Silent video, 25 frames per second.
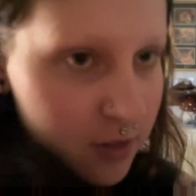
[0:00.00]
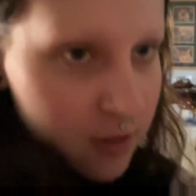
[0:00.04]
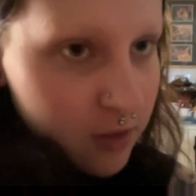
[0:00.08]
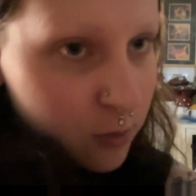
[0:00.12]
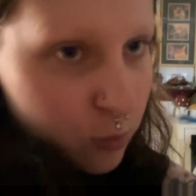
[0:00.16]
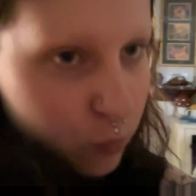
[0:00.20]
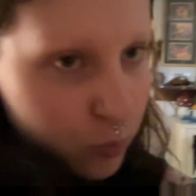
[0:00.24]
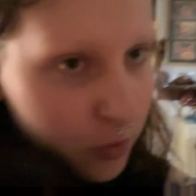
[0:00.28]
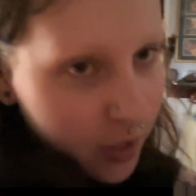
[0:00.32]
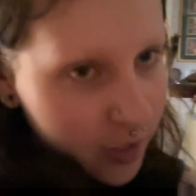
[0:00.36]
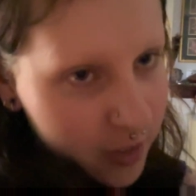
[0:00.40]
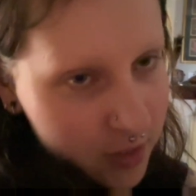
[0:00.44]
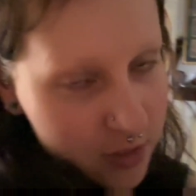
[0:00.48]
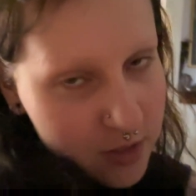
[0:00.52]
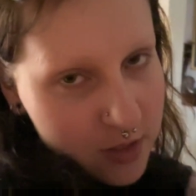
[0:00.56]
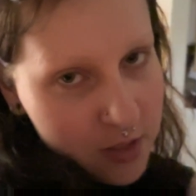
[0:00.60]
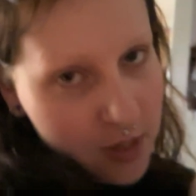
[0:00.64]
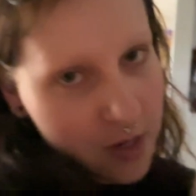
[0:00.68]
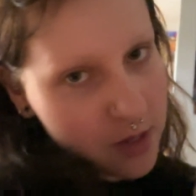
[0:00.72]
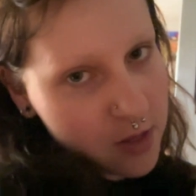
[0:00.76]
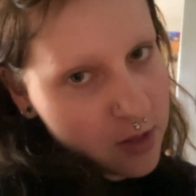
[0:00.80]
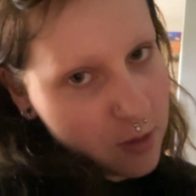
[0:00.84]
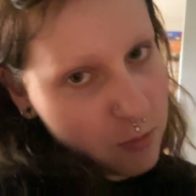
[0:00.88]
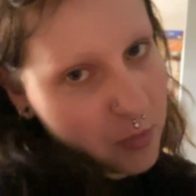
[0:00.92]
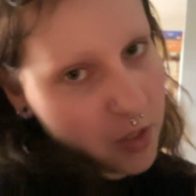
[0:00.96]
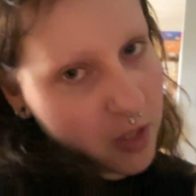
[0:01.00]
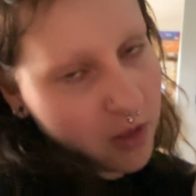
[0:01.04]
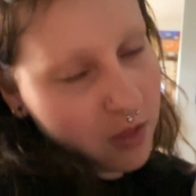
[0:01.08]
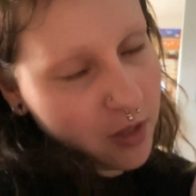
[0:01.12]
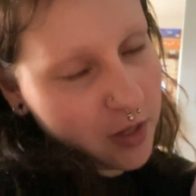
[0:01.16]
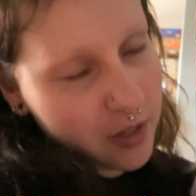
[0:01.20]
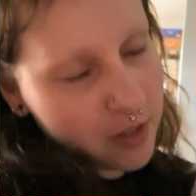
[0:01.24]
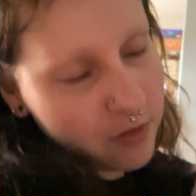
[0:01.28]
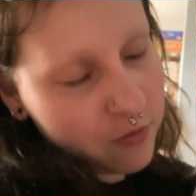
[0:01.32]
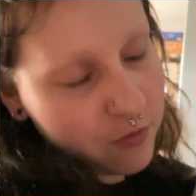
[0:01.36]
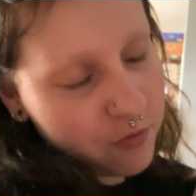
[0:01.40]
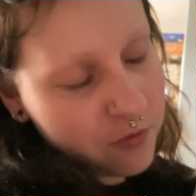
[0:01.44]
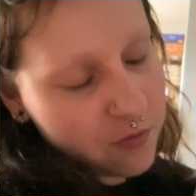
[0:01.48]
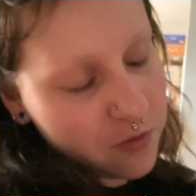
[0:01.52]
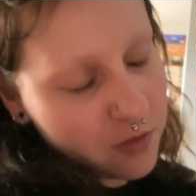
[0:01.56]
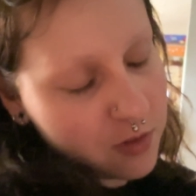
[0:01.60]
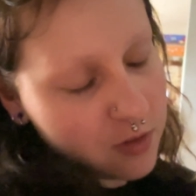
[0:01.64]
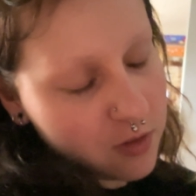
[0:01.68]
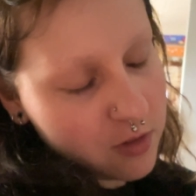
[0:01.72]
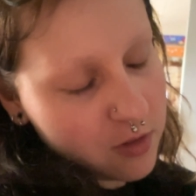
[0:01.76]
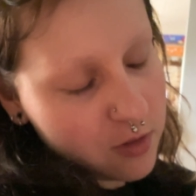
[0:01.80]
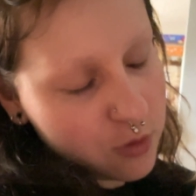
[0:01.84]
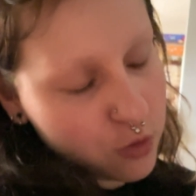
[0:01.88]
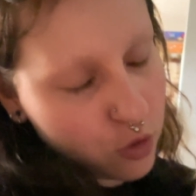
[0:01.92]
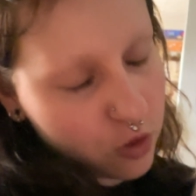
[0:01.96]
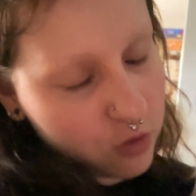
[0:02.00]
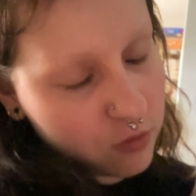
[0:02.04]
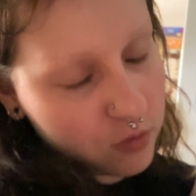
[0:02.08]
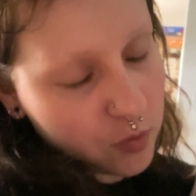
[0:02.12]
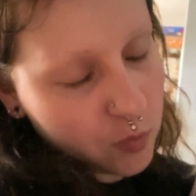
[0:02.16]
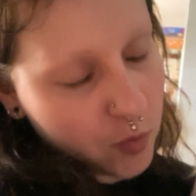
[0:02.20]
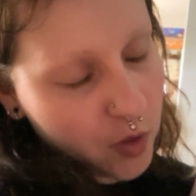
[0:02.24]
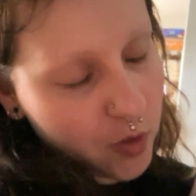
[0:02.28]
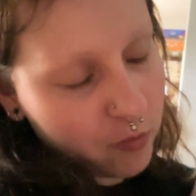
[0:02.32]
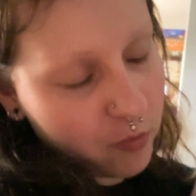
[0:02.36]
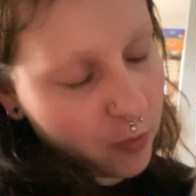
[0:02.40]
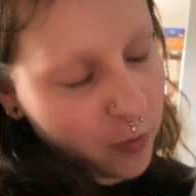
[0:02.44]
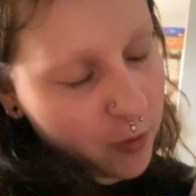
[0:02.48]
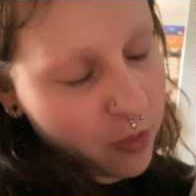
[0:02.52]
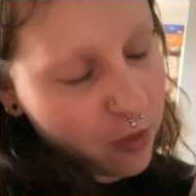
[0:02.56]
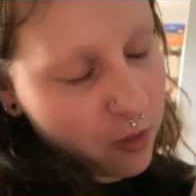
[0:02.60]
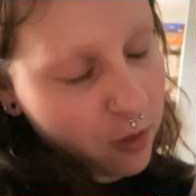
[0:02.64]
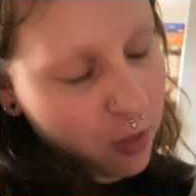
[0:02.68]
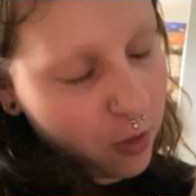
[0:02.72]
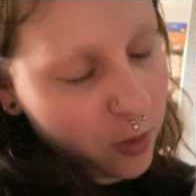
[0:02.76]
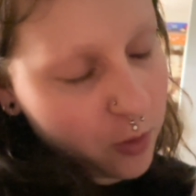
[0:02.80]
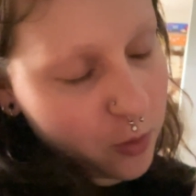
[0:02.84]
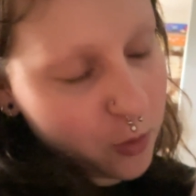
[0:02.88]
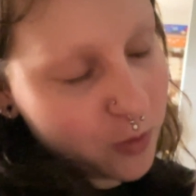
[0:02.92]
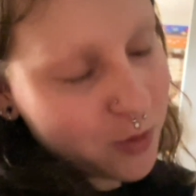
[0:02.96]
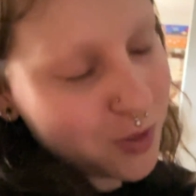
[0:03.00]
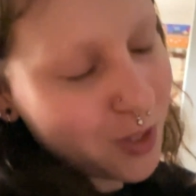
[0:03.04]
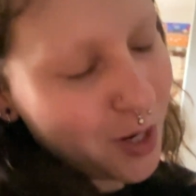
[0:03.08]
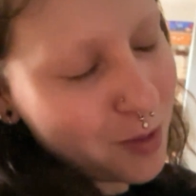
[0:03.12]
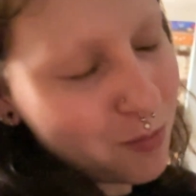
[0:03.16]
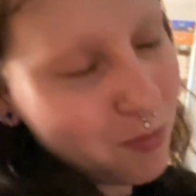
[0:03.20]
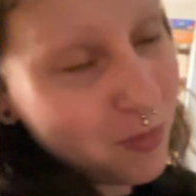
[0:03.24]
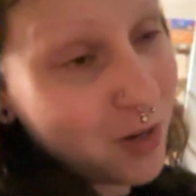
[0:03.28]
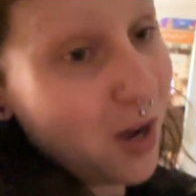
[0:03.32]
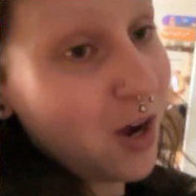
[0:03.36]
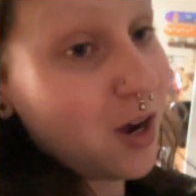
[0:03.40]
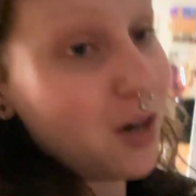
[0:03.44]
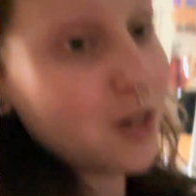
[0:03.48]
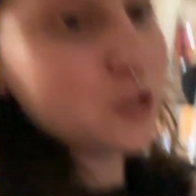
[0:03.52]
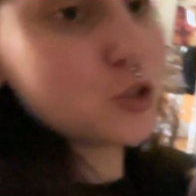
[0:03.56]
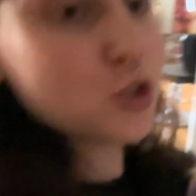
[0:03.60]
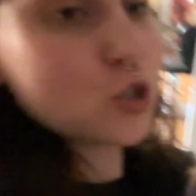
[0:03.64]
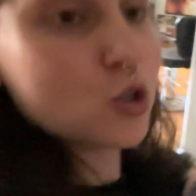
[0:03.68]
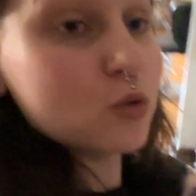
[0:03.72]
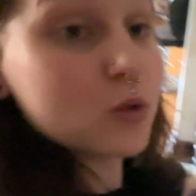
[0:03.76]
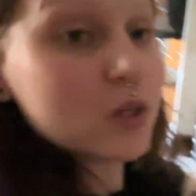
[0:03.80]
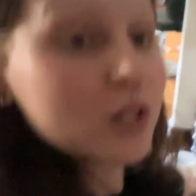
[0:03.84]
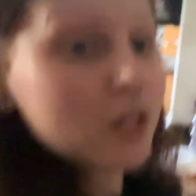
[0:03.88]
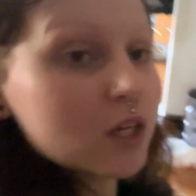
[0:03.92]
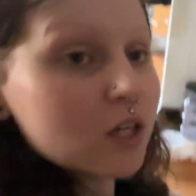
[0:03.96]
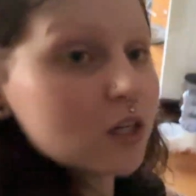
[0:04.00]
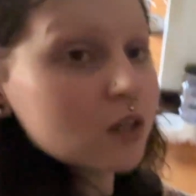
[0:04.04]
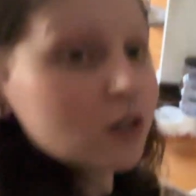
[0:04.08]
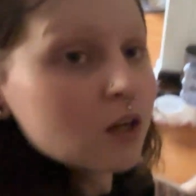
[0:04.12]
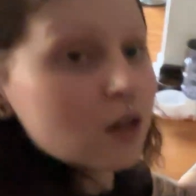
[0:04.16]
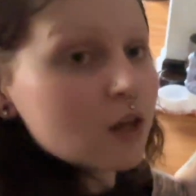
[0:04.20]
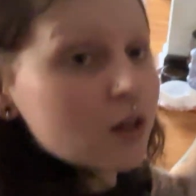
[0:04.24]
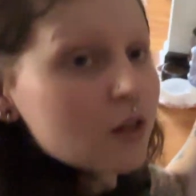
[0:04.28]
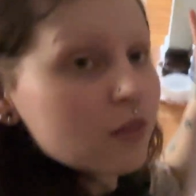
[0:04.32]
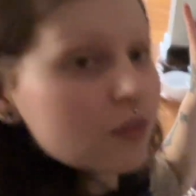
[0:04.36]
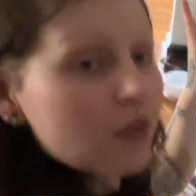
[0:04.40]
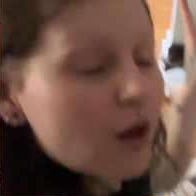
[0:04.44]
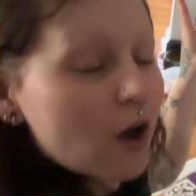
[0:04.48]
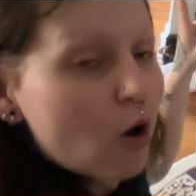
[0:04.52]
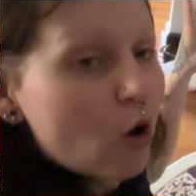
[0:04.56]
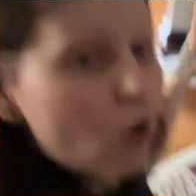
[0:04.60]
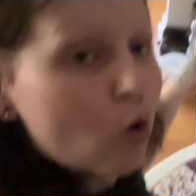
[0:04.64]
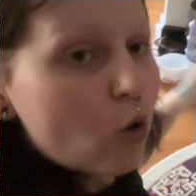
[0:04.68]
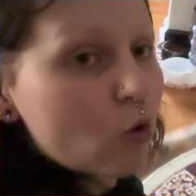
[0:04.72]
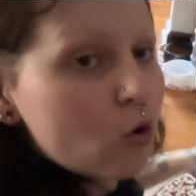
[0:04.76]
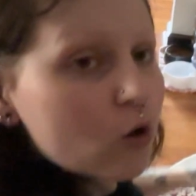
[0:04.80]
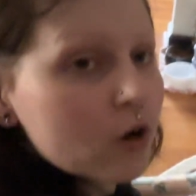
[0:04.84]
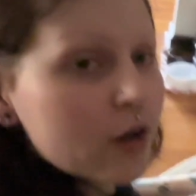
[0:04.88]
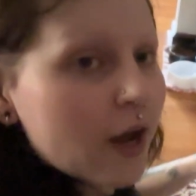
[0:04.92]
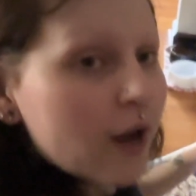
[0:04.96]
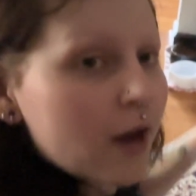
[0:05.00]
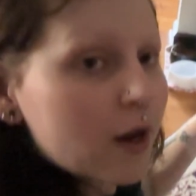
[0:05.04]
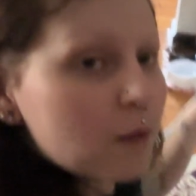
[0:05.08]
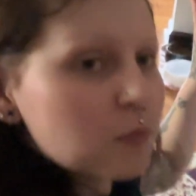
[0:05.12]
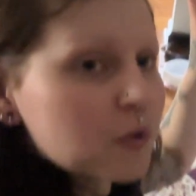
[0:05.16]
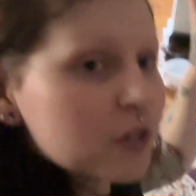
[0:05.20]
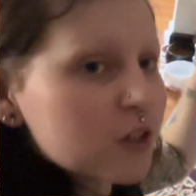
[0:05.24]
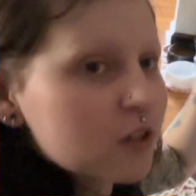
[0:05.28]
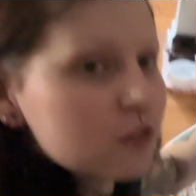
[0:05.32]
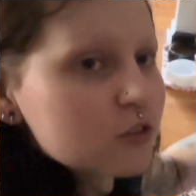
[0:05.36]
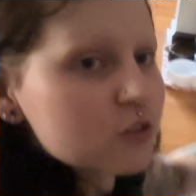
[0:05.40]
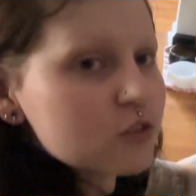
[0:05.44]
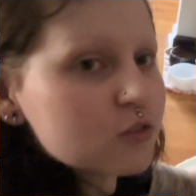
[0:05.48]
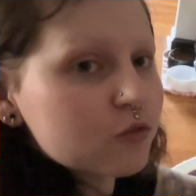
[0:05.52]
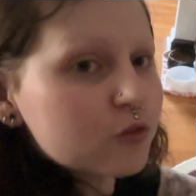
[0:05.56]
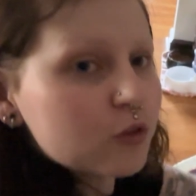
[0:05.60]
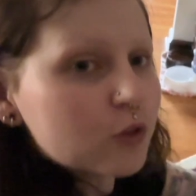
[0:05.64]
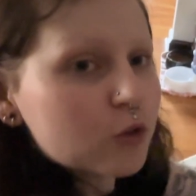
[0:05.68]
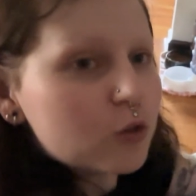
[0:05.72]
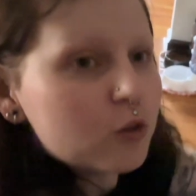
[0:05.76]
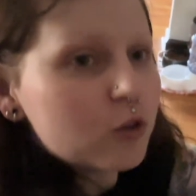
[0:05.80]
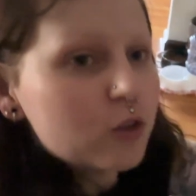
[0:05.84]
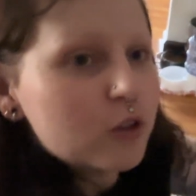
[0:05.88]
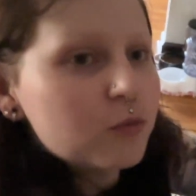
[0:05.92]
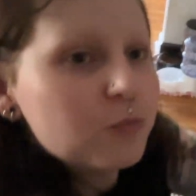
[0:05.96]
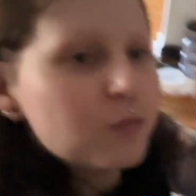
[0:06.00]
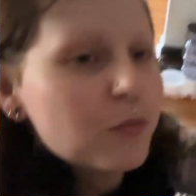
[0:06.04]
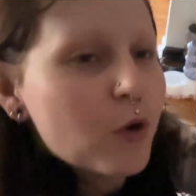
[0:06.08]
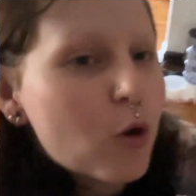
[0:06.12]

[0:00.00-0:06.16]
When I say that my life is overrun with clothes, I'm not joking. That whole cabinet is full.